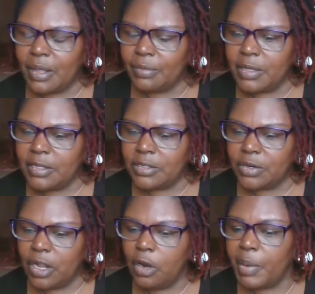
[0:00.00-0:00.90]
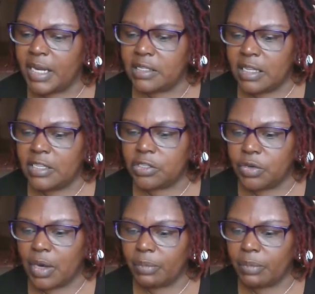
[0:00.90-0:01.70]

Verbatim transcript: I'm Eastern. Everybody's Eastern.